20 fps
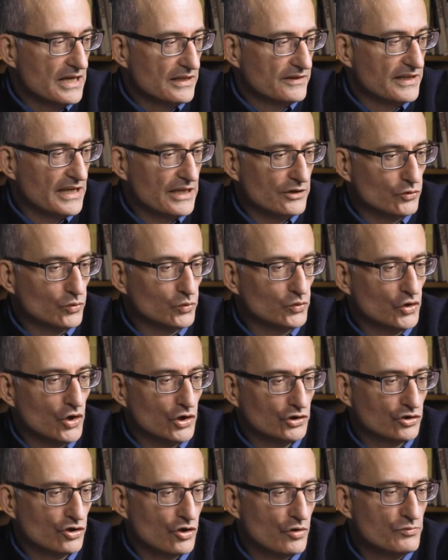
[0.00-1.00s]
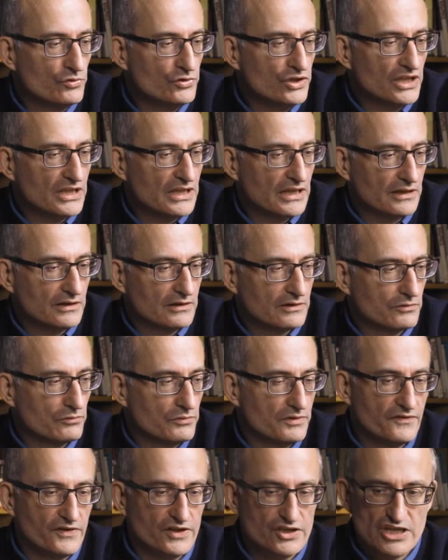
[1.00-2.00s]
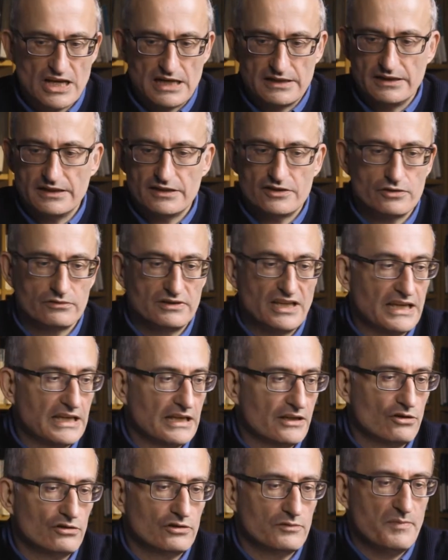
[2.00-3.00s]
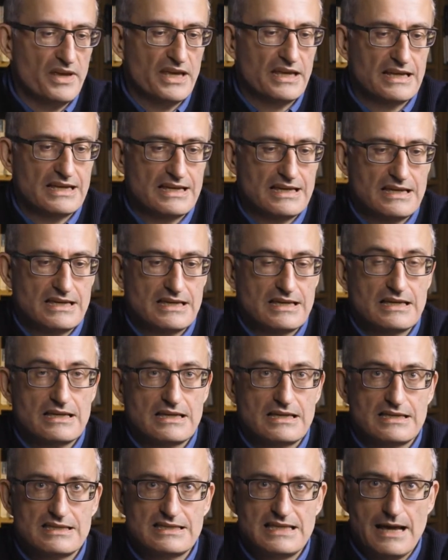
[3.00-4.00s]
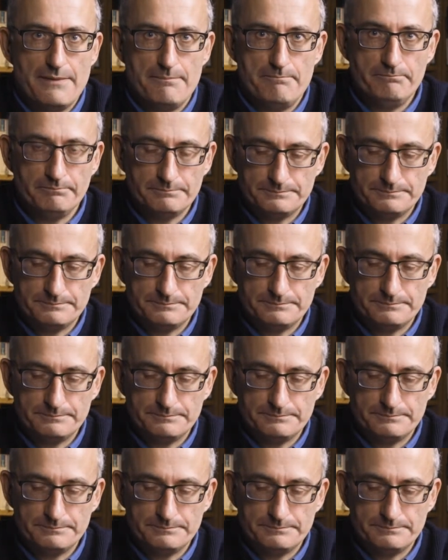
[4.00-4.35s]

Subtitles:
They do not communicate with each other, so they cannot make a sum.